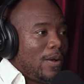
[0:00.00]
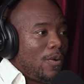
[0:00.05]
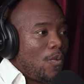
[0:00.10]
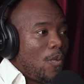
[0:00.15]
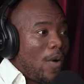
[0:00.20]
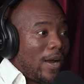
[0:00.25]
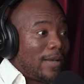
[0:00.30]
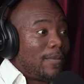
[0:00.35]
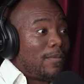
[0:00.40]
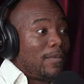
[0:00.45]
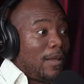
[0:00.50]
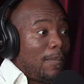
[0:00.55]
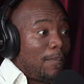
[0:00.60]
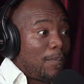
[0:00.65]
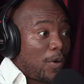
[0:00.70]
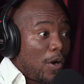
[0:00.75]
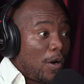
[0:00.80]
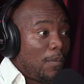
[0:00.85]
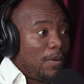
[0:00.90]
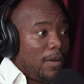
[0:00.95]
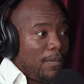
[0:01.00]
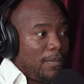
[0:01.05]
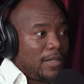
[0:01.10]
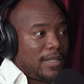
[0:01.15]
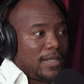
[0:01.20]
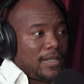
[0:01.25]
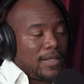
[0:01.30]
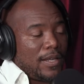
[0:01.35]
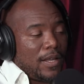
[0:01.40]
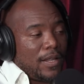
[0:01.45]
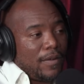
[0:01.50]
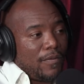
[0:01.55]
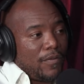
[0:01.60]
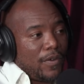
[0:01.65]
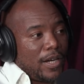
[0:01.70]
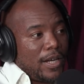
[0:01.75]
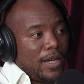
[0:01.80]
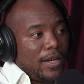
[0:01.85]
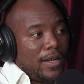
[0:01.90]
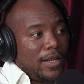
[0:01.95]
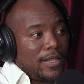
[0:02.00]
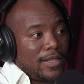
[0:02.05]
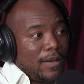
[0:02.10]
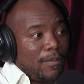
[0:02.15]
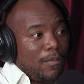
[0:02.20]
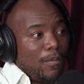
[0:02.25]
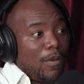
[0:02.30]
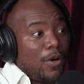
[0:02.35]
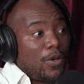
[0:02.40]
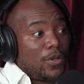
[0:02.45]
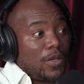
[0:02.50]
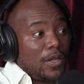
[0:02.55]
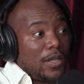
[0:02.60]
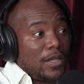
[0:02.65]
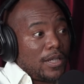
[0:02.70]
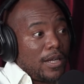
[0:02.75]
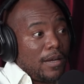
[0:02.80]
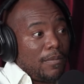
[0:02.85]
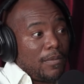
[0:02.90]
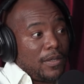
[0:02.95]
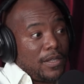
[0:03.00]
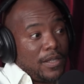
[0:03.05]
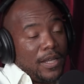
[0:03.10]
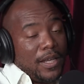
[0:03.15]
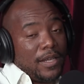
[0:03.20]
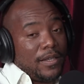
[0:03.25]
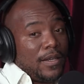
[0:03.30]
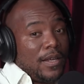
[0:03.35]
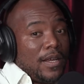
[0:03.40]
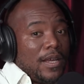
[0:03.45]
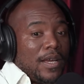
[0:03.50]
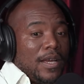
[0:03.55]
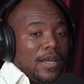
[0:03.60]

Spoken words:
What the problem is in South Africa, most of the time, is that